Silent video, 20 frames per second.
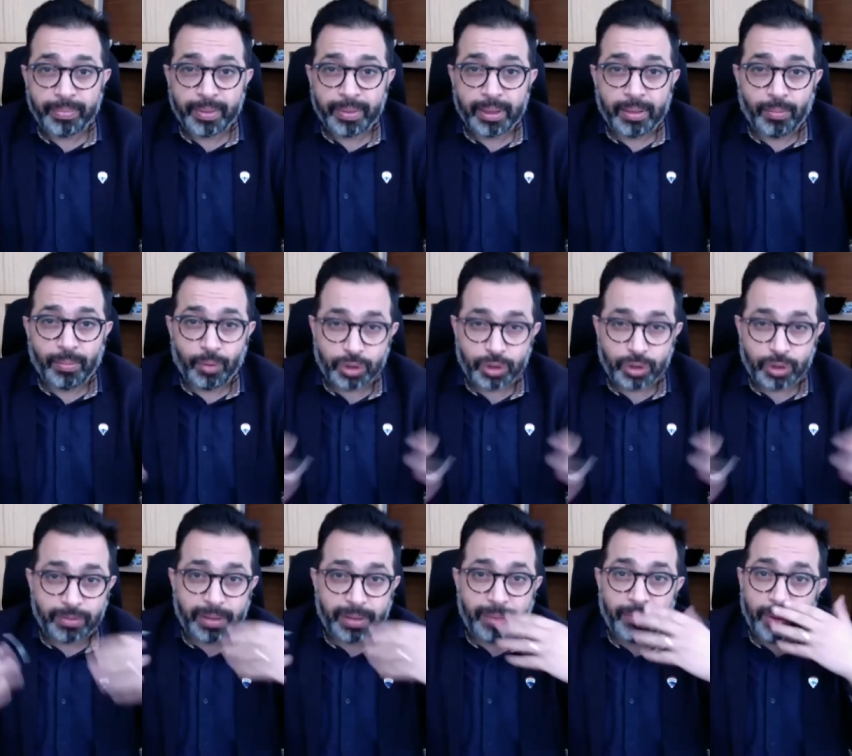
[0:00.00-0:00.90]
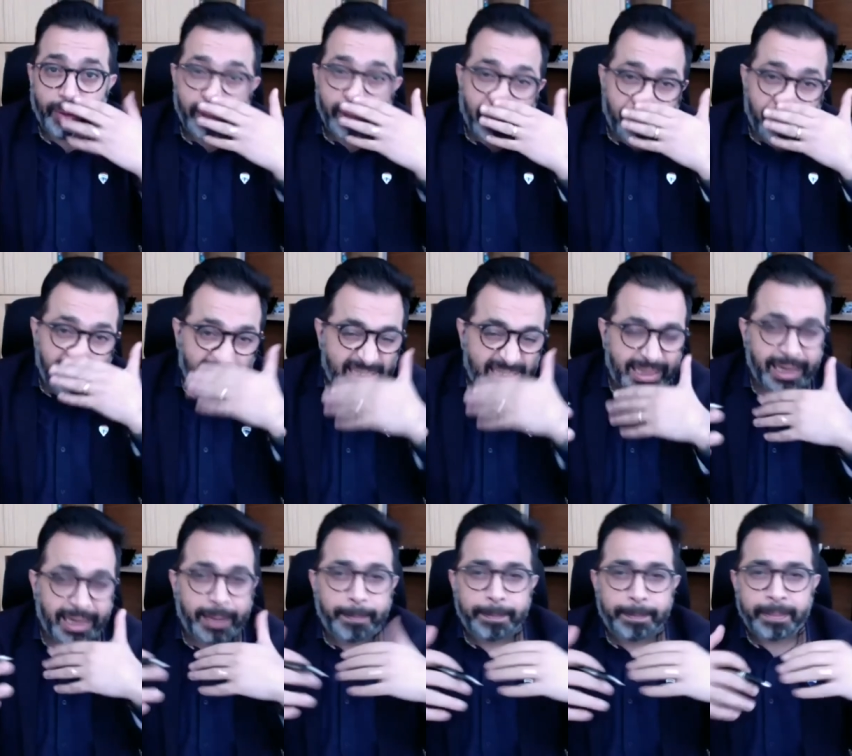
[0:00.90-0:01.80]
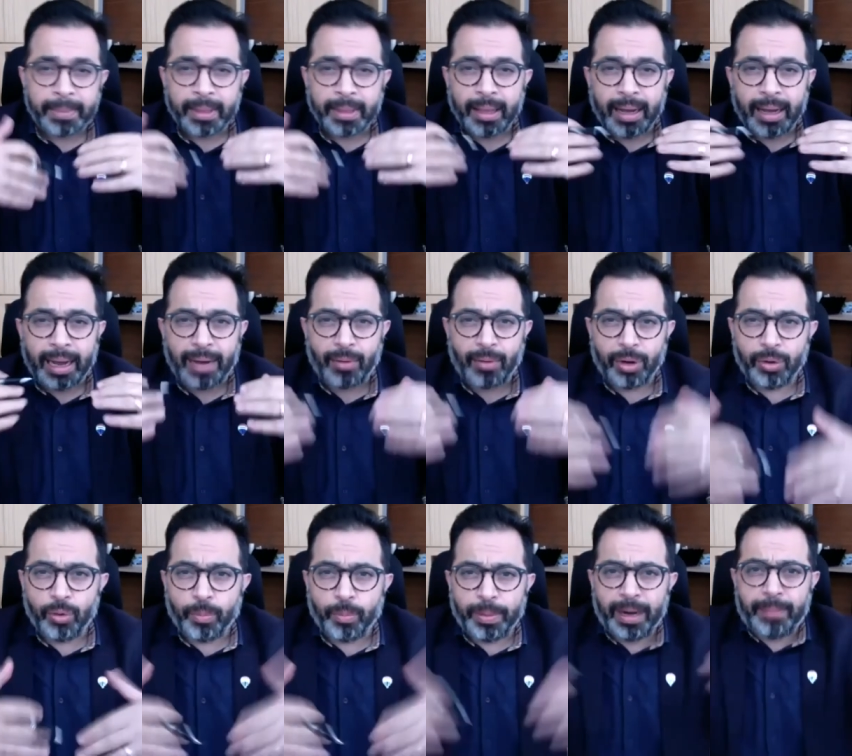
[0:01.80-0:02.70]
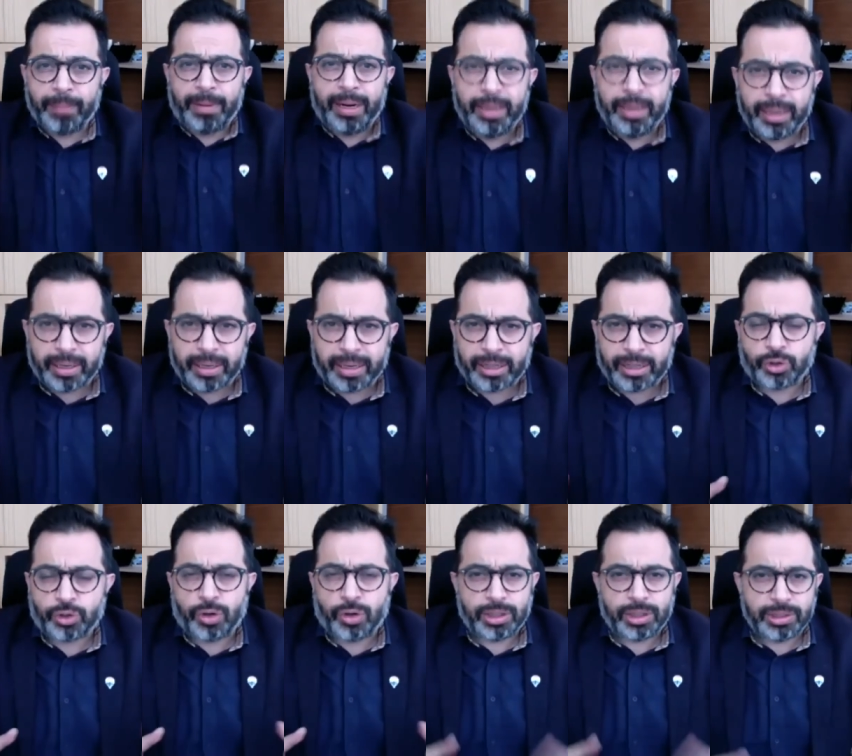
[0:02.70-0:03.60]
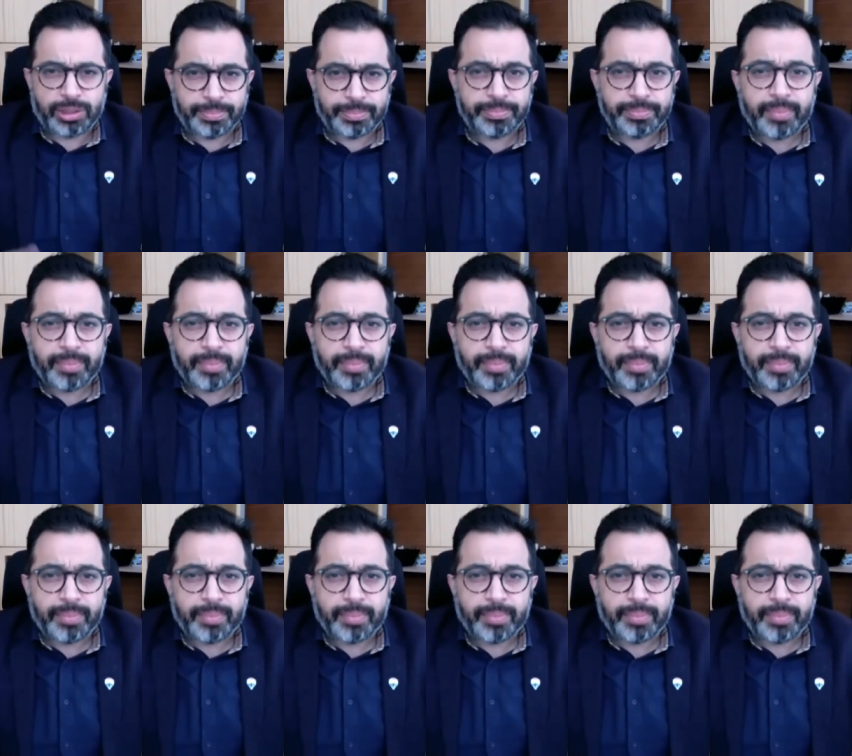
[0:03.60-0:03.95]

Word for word: Most of them would come and say, I wanted to open up 100 restaurants.